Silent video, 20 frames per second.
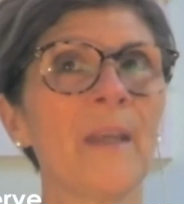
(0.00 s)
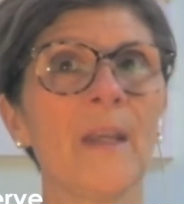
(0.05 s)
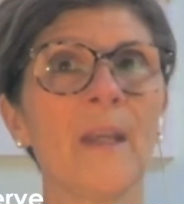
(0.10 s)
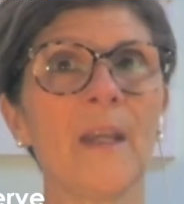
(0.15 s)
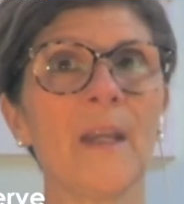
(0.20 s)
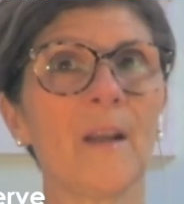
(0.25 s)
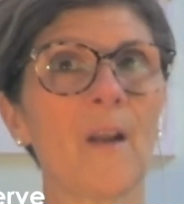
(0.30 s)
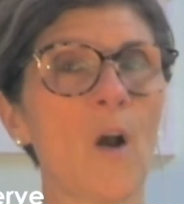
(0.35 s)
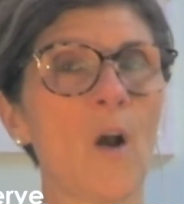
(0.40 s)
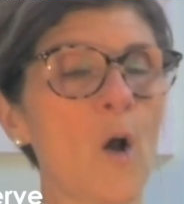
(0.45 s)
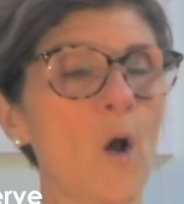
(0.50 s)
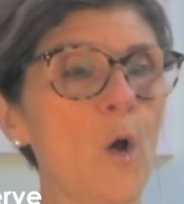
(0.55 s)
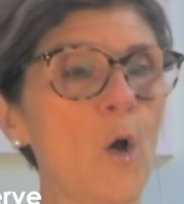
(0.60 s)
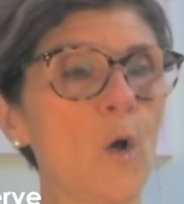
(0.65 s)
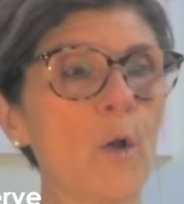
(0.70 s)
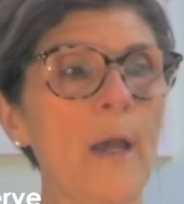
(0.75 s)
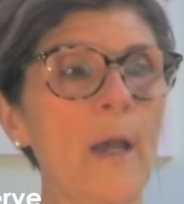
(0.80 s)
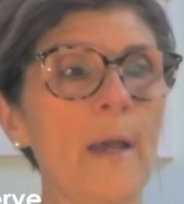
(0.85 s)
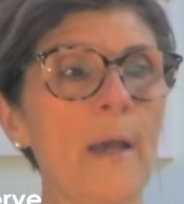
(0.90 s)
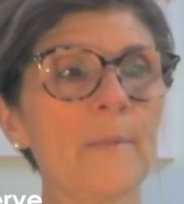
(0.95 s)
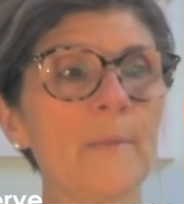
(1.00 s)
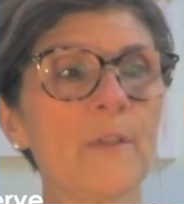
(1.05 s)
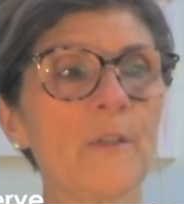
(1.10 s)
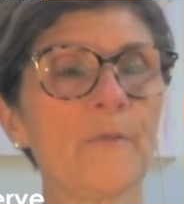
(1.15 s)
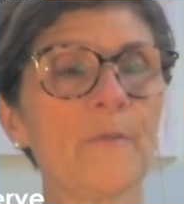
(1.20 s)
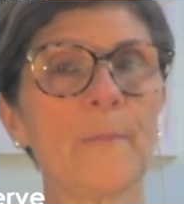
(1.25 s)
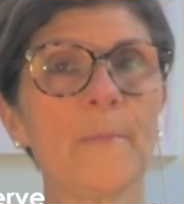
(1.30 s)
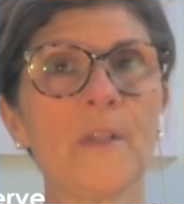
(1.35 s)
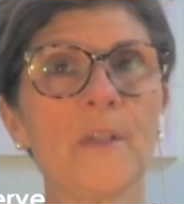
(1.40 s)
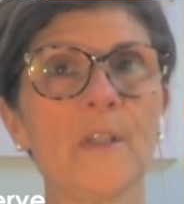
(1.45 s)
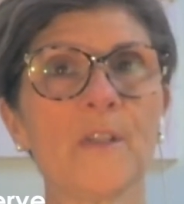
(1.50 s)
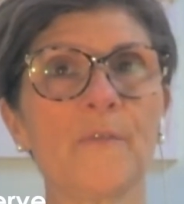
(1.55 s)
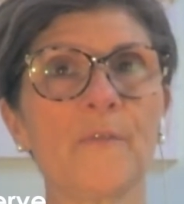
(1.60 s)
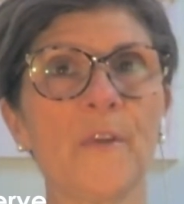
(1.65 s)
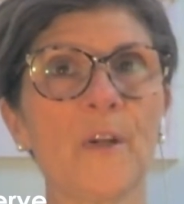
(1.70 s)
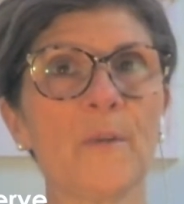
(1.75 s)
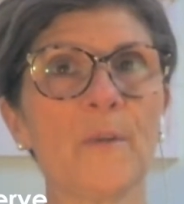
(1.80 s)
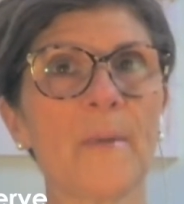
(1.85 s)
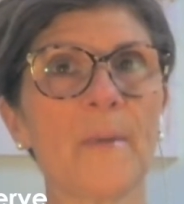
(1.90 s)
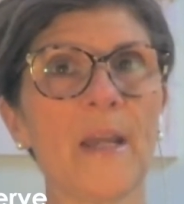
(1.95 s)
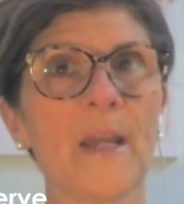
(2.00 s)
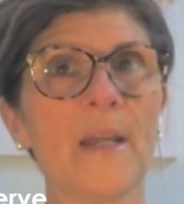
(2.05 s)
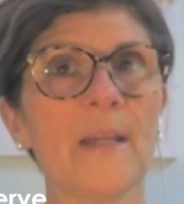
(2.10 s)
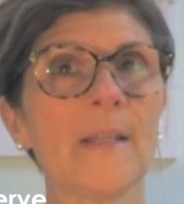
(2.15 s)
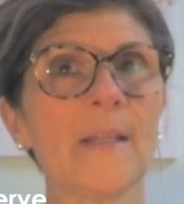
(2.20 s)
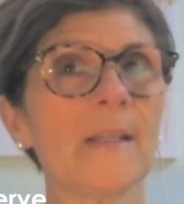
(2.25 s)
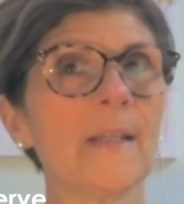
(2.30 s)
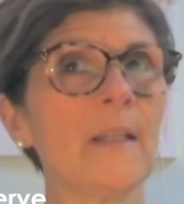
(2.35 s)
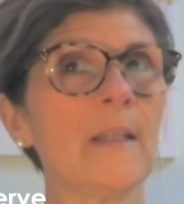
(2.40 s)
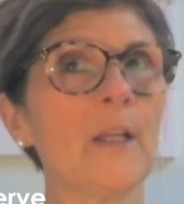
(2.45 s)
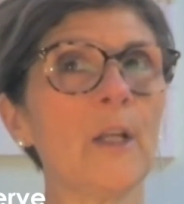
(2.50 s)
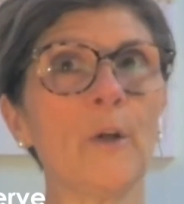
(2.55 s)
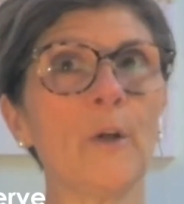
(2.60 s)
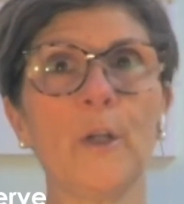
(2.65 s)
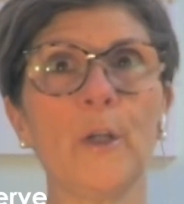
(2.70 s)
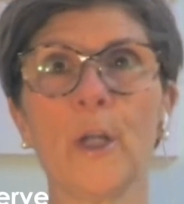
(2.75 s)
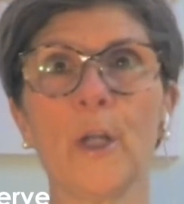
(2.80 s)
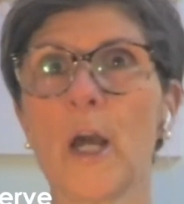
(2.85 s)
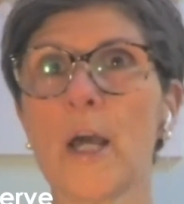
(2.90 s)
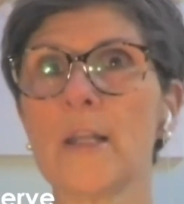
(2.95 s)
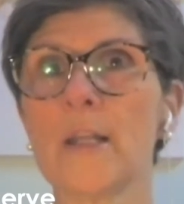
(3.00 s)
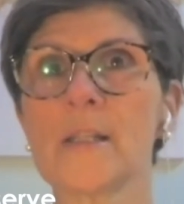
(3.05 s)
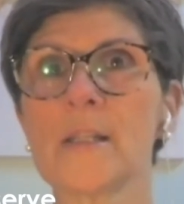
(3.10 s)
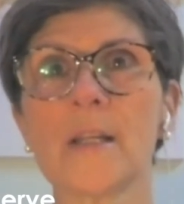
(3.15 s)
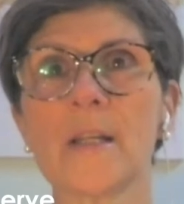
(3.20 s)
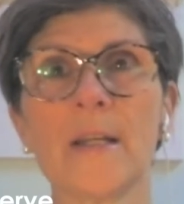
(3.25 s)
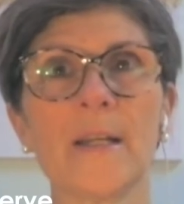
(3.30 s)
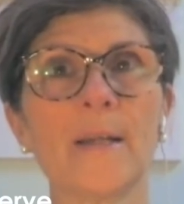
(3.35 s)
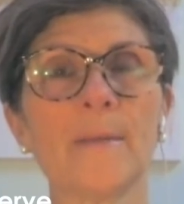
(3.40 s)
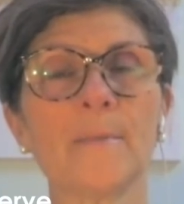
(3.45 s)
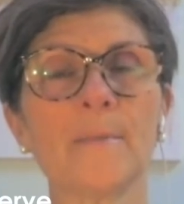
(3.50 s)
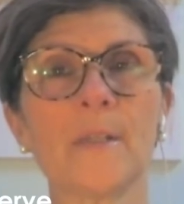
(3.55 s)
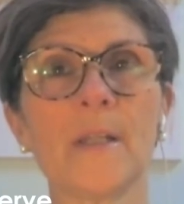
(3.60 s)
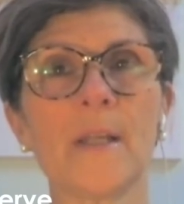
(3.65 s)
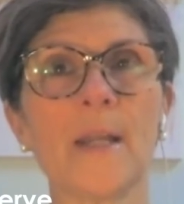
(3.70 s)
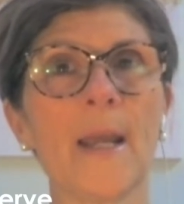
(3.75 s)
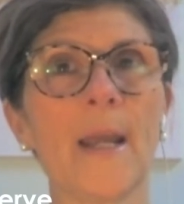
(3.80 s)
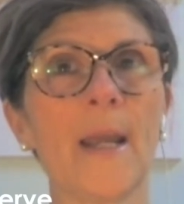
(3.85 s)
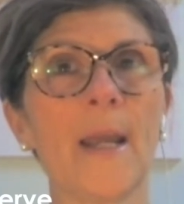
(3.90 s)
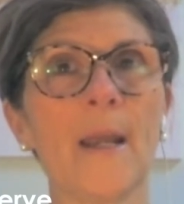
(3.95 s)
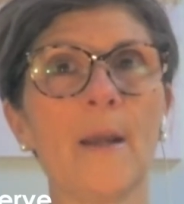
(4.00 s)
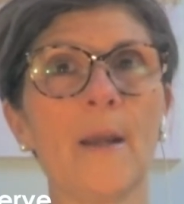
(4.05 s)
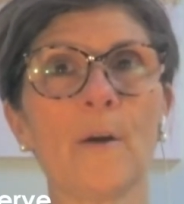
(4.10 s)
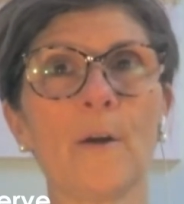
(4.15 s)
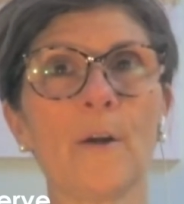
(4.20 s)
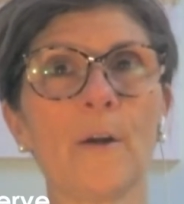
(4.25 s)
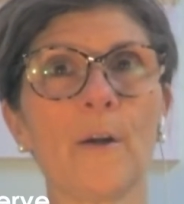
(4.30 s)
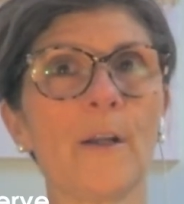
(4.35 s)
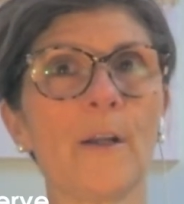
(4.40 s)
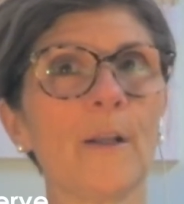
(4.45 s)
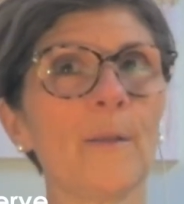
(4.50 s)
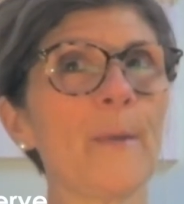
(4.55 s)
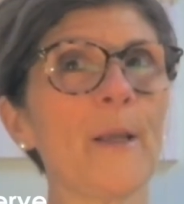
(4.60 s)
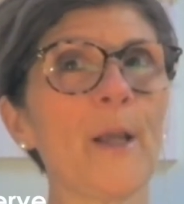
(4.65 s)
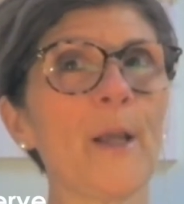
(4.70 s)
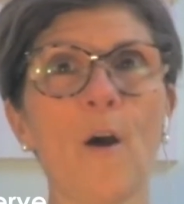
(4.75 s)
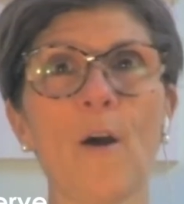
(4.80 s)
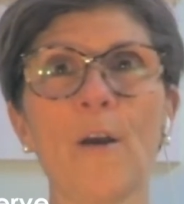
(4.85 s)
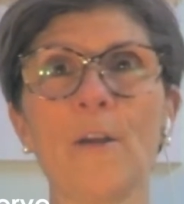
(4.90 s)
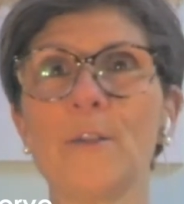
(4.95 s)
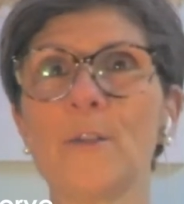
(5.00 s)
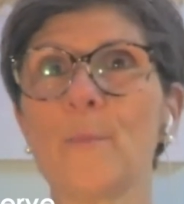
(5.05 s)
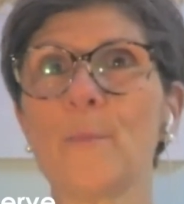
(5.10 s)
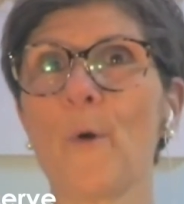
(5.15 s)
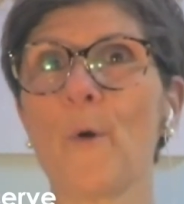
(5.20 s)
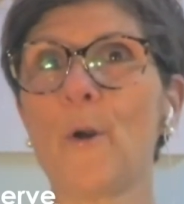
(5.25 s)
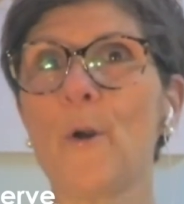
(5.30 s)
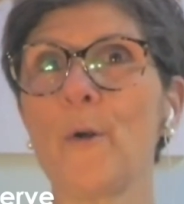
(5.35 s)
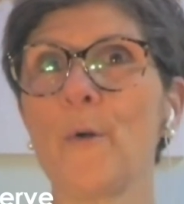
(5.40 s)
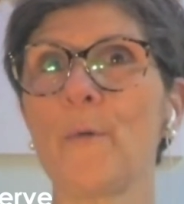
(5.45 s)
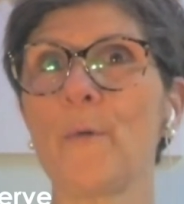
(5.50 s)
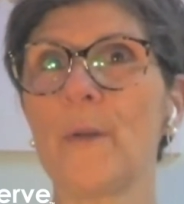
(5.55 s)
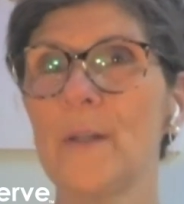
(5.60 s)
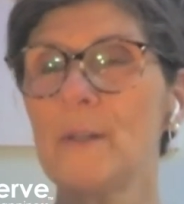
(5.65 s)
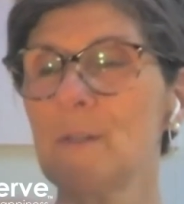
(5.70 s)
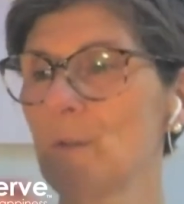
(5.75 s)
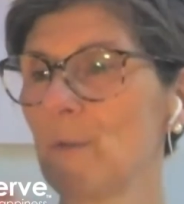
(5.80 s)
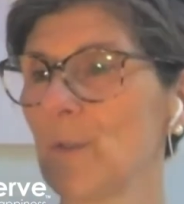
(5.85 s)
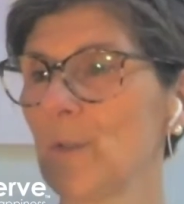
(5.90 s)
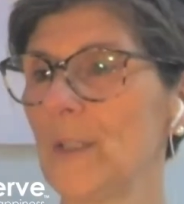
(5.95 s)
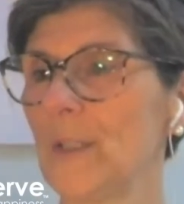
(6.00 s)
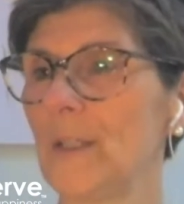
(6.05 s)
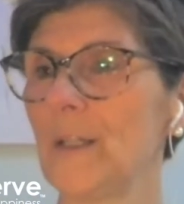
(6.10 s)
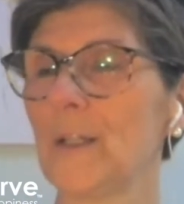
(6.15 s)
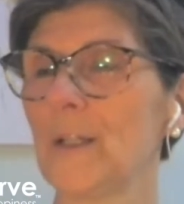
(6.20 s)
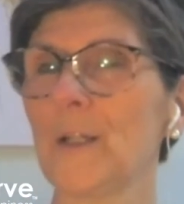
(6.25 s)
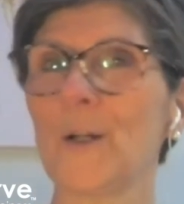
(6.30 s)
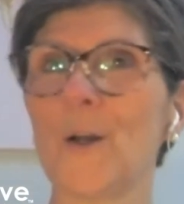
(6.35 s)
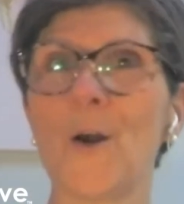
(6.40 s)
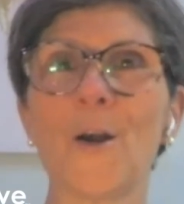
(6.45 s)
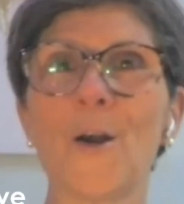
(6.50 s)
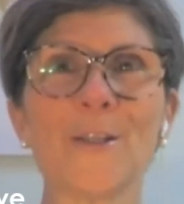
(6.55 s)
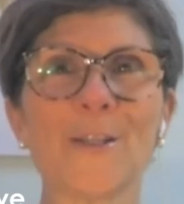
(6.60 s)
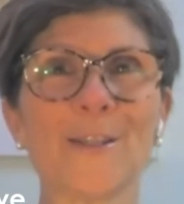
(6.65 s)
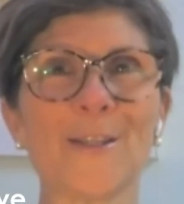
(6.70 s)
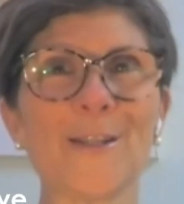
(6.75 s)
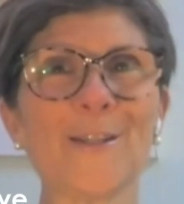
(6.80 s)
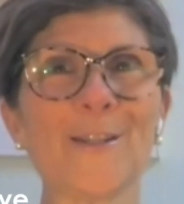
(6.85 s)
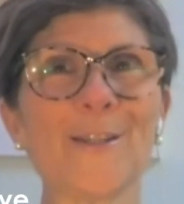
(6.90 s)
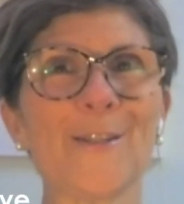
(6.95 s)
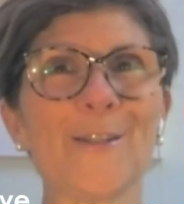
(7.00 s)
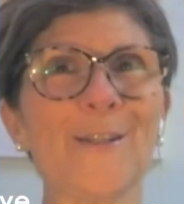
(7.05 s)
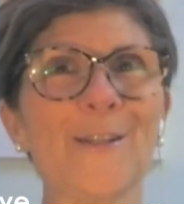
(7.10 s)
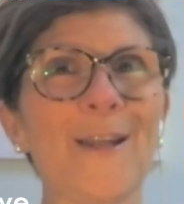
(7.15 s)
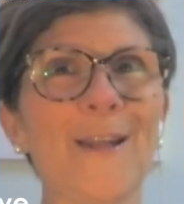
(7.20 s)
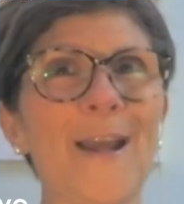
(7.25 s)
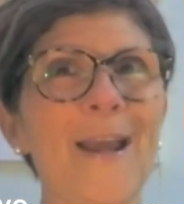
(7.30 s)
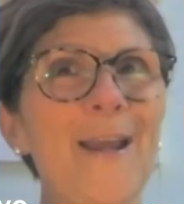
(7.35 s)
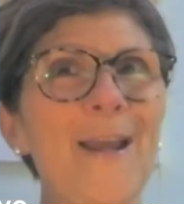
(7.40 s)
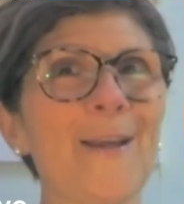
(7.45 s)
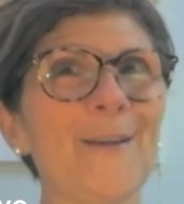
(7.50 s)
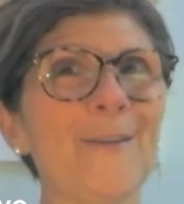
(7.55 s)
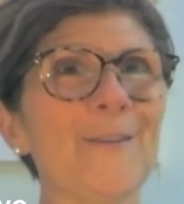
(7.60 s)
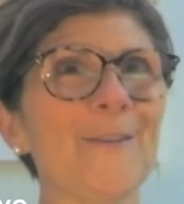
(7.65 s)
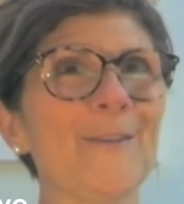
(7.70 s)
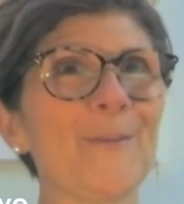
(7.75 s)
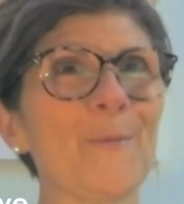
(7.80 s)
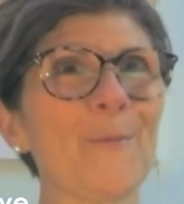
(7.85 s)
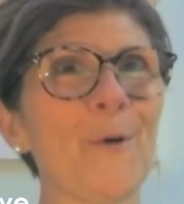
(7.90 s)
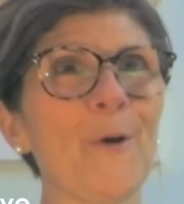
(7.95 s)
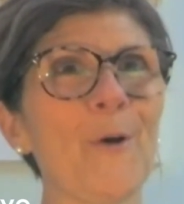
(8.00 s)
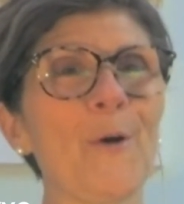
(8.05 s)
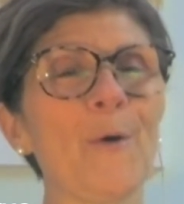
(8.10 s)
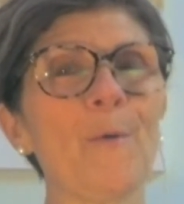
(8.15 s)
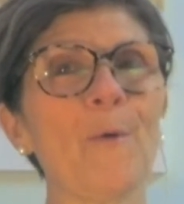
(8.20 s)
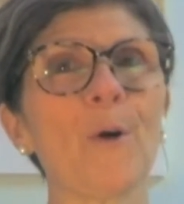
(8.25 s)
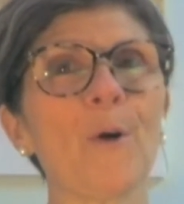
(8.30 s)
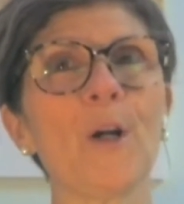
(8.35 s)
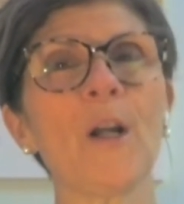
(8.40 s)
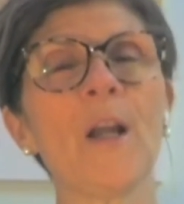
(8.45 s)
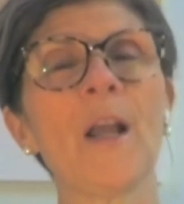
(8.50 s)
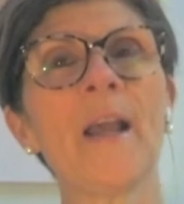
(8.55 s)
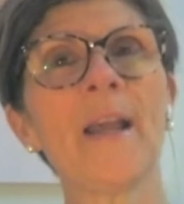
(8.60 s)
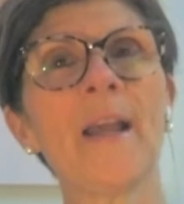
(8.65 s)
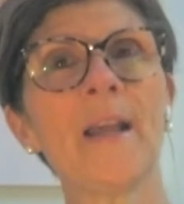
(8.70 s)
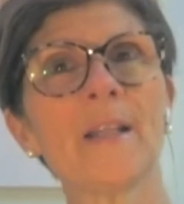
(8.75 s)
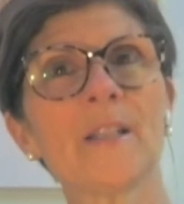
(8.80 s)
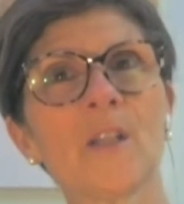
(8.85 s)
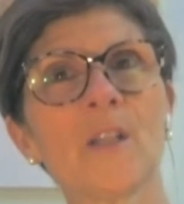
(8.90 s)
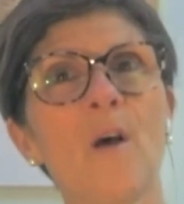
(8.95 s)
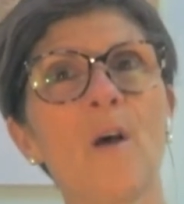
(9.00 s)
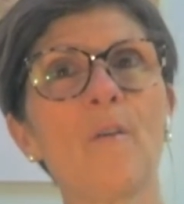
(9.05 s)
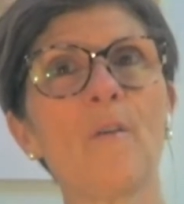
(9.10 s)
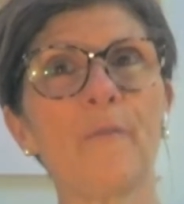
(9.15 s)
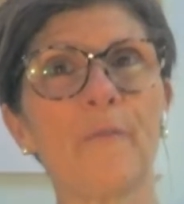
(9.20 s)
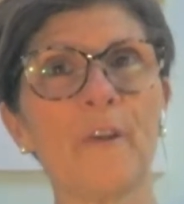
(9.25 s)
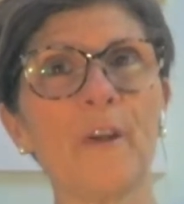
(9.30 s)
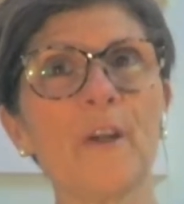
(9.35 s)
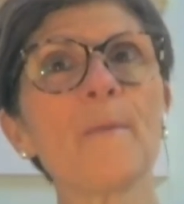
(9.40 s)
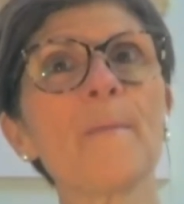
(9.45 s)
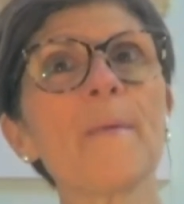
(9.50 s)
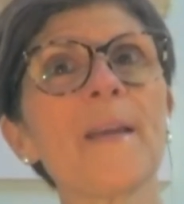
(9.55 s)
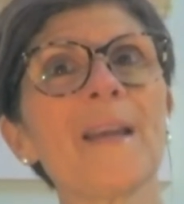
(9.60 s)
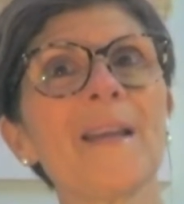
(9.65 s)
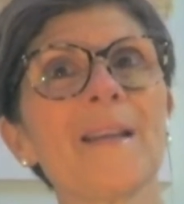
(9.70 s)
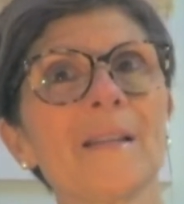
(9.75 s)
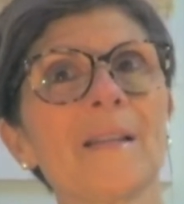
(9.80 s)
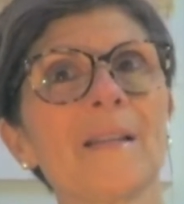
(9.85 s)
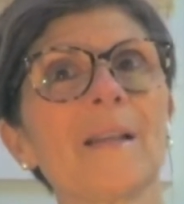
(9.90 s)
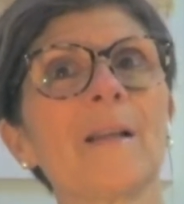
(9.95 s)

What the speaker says: it all comes from this fear-based, you got to sign up today or it'll be gone tomorrow, and it's only going to cost this today and tomorrow, or it's all fear-based.